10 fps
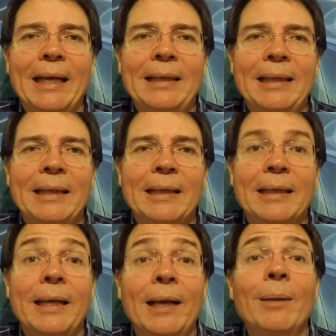I think it
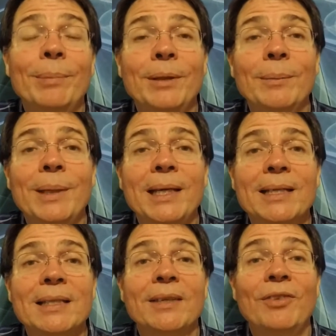can help you
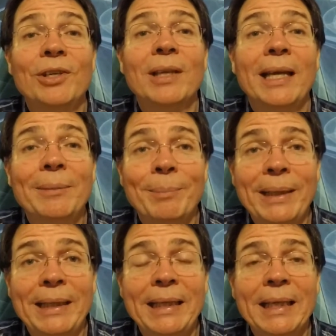because if you're like
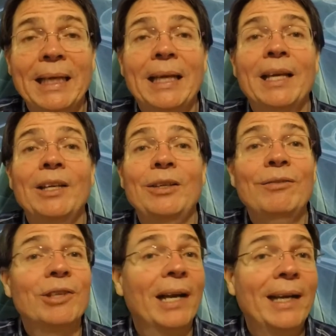me
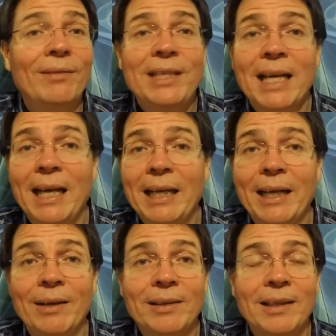You've tried every diet
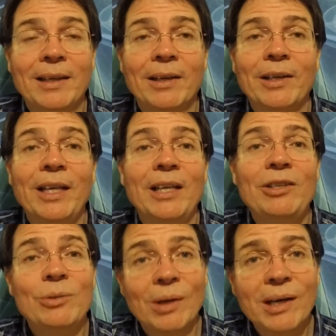out there, and
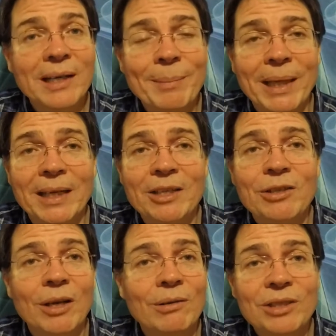you are committed.
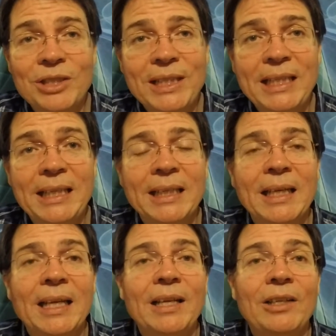You don't cheat.
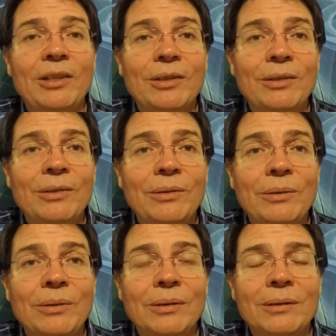
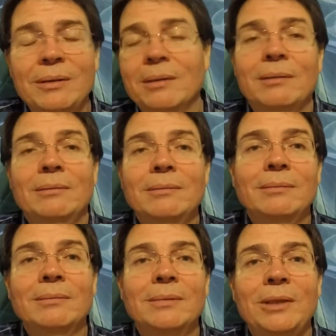You know,
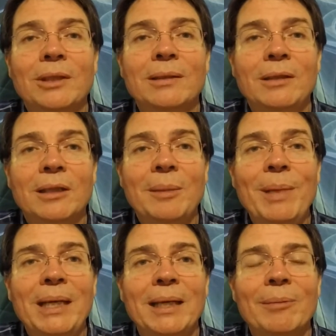you're
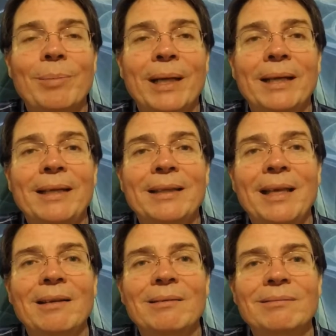committed, but
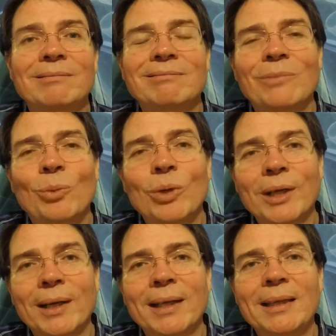they don't
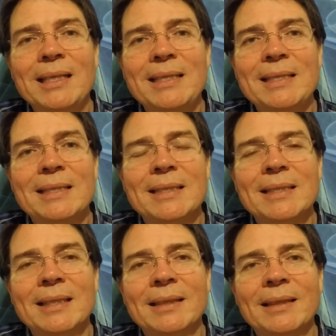work. And this
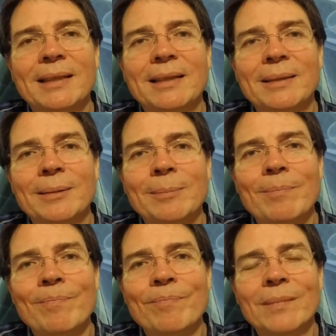is a
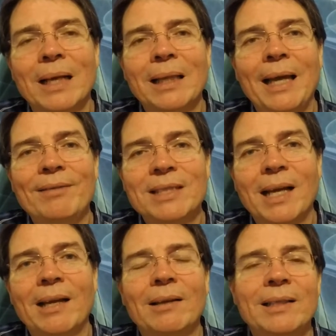
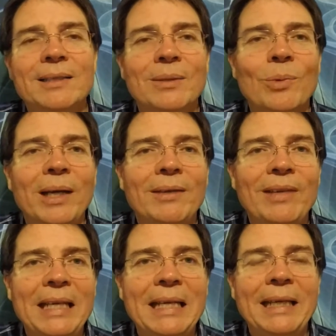lifestyle. It's a way of
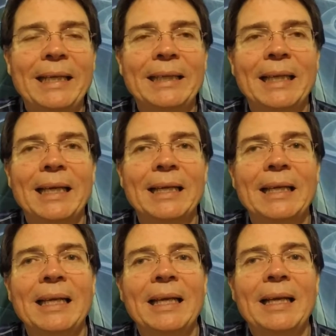eating that
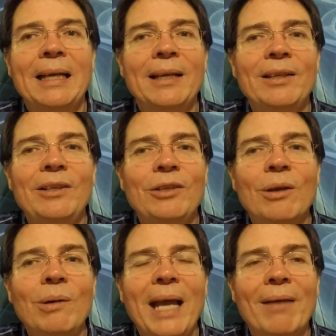you
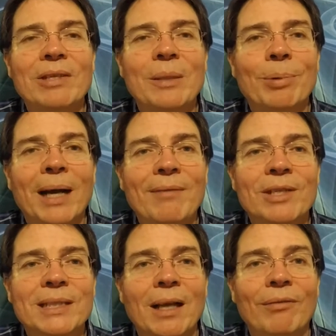don't have to deprive
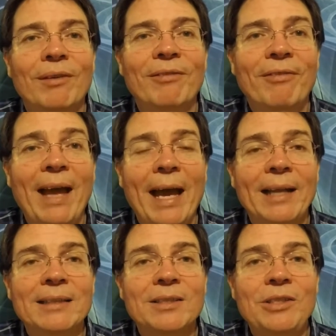yourself of
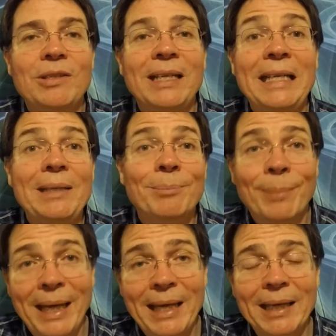fat. So you can eat
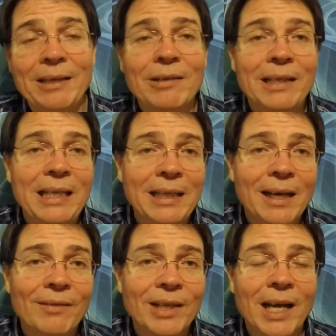bacon, you can eat
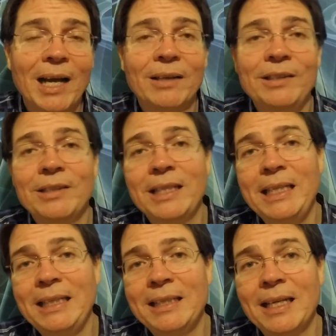avocado, you can
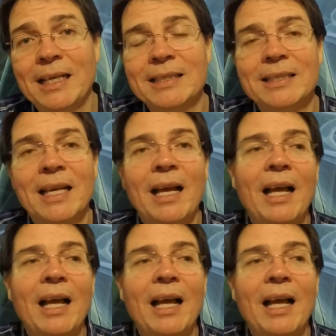eat nuts,